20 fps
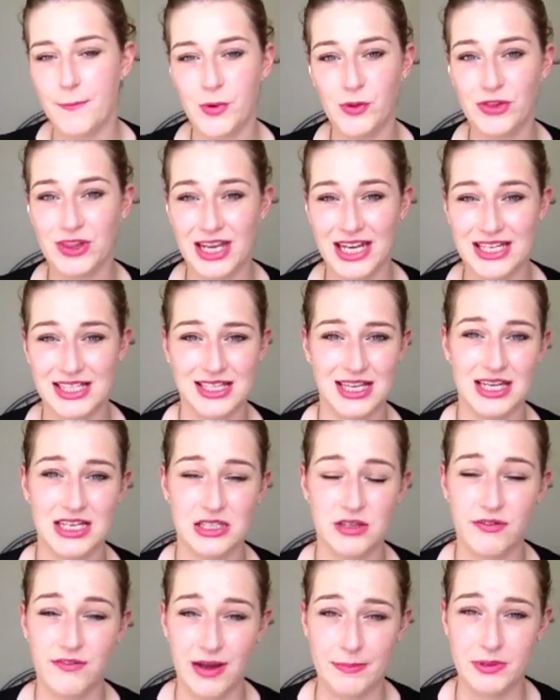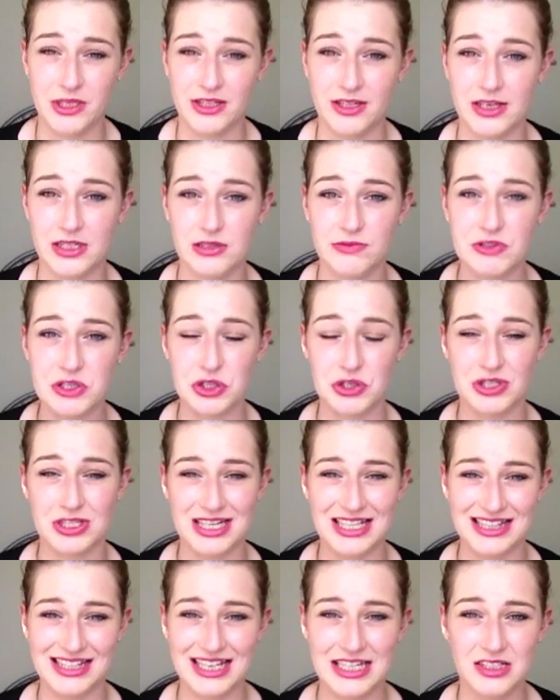But this is fabulous for
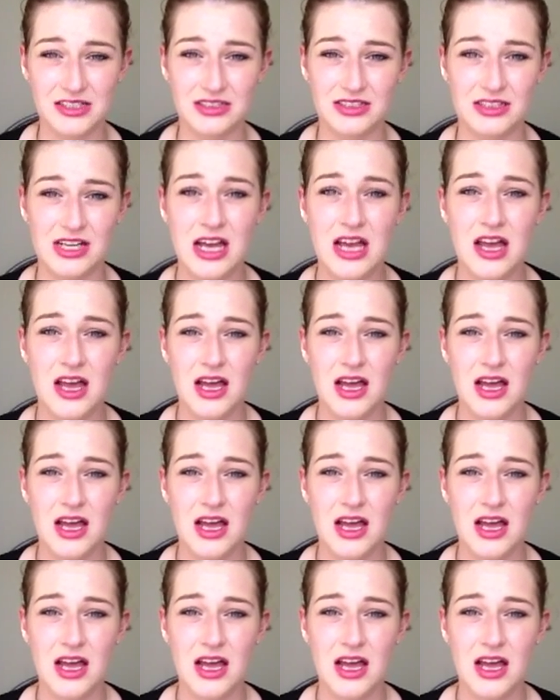just a little